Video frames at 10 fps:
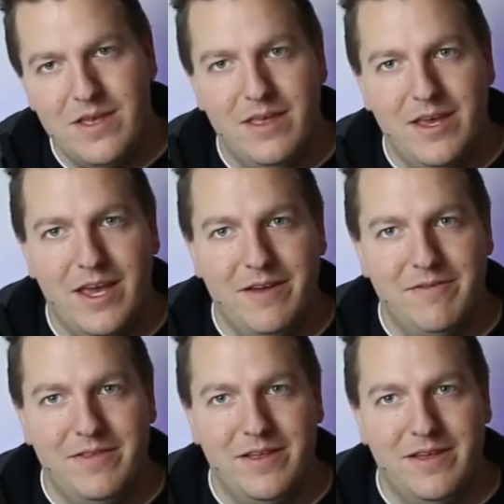They
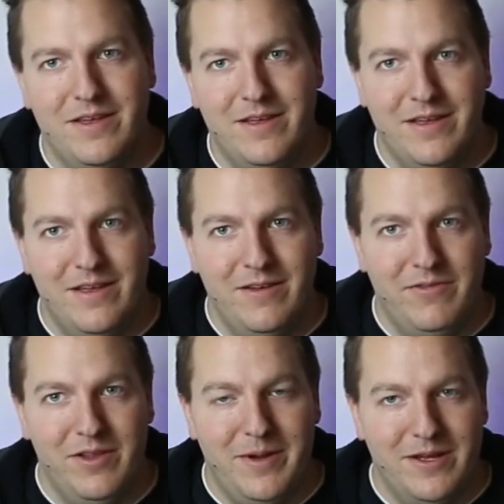have the
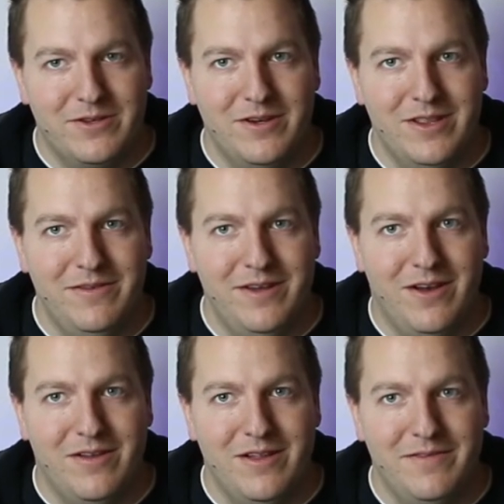flip out screen that we
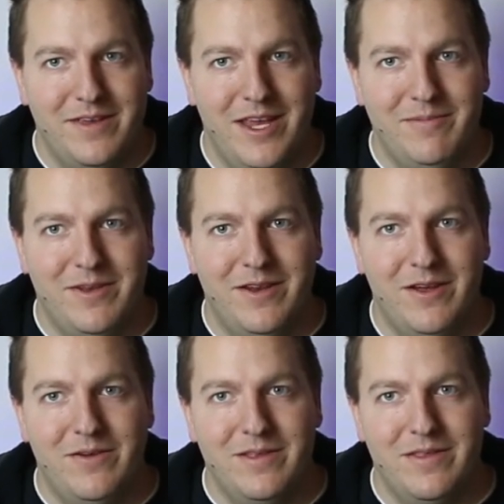all have came to
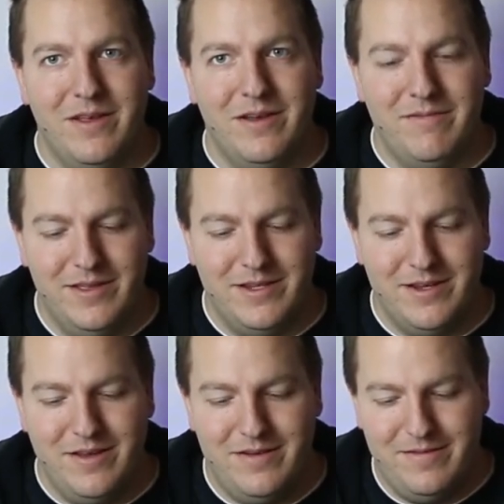know and love that's
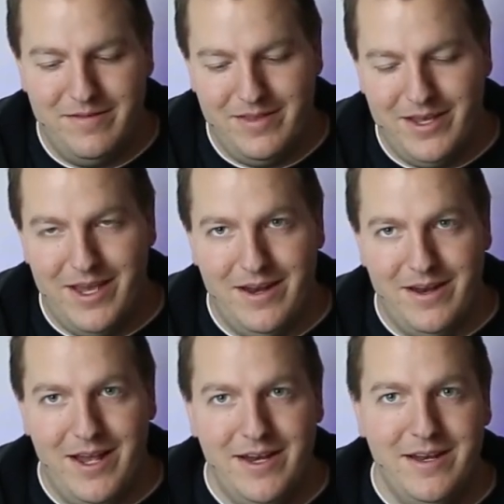on the Canon
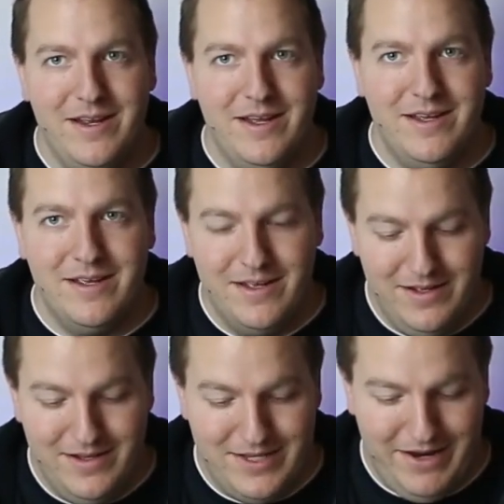80D,
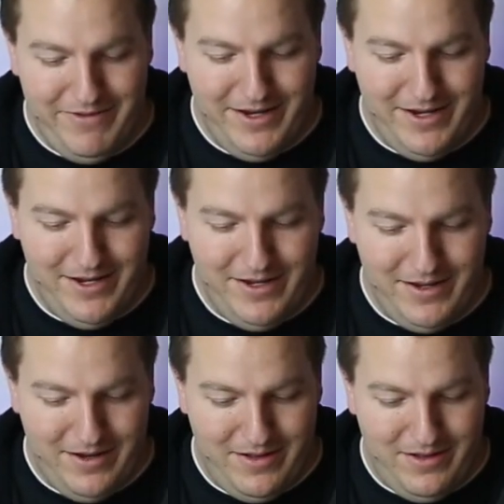
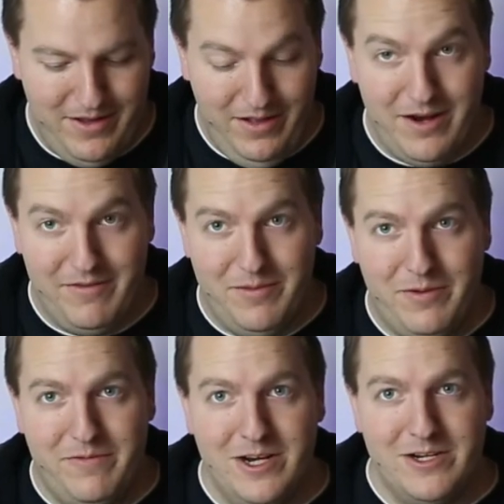70D, and a lot of the
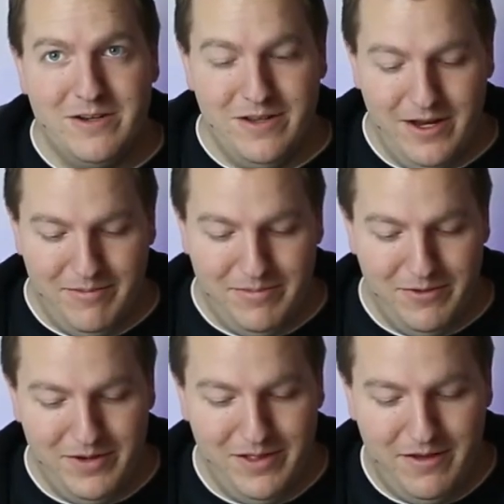professional lineup
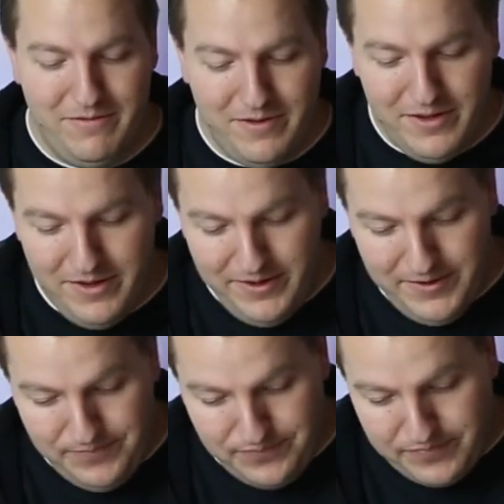that we love.
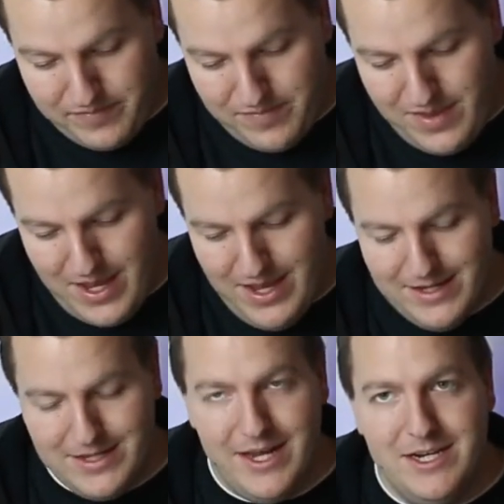It
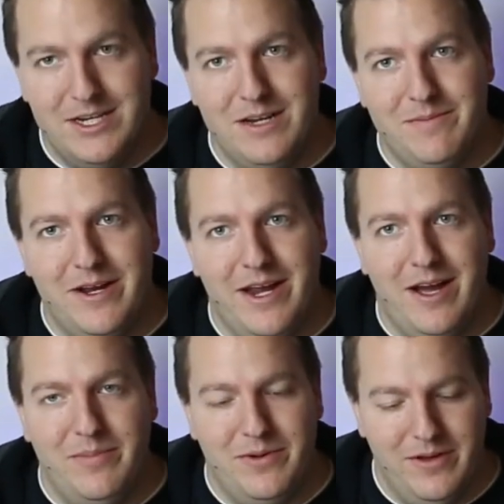has an HDMI
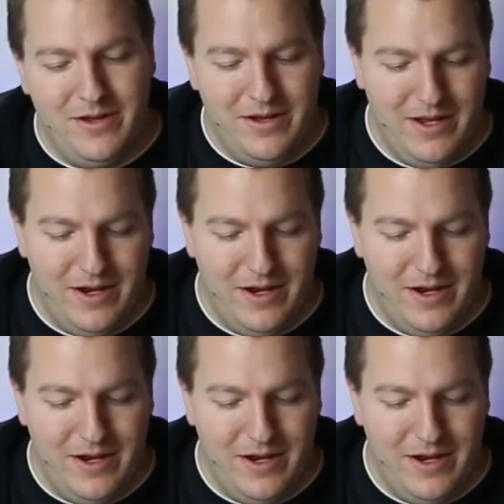output.